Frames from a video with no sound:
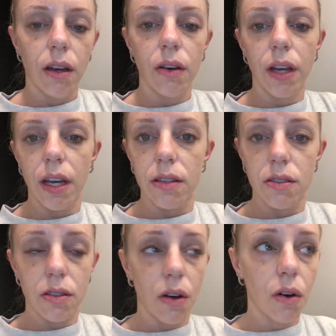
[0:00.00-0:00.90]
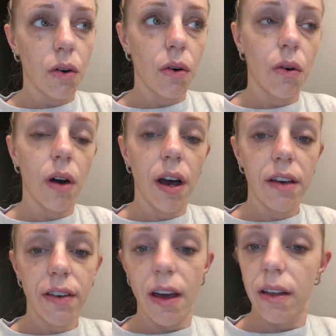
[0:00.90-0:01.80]
Okay, so
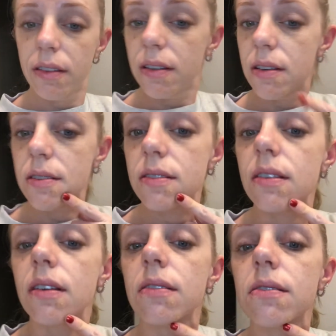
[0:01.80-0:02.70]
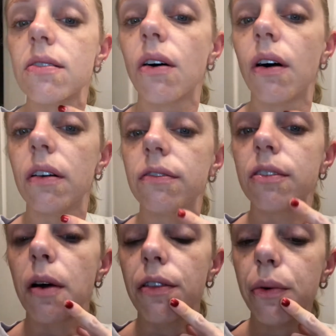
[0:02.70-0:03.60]
I've had these things on
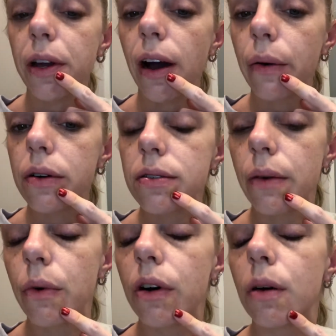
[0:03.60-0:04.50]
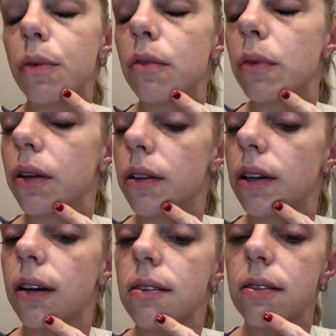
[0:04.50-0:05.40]
for about three hours. I woke up in the middle of the
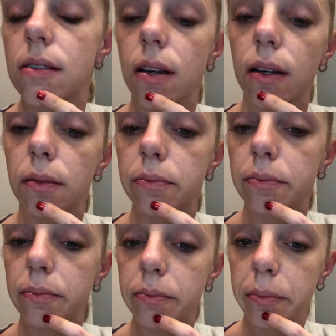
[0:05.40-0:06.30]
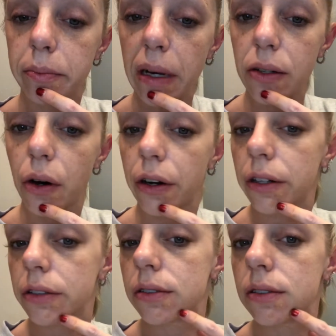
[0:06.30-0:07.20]
night because um, my
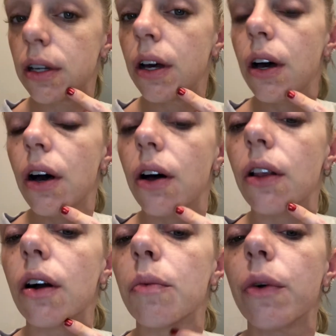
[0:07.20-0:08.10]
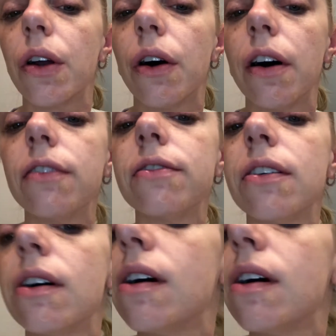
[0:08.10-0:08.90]
daughter's alarm went off.